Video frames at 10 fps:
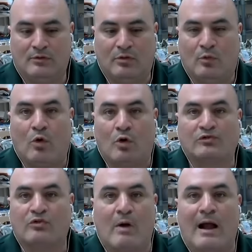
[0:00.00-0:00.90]
world
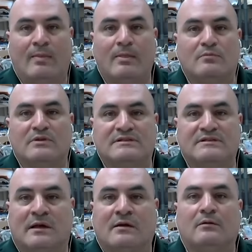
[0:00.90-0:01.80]
around them is
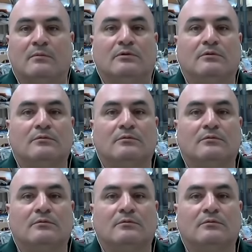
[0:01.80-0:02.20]
terrible.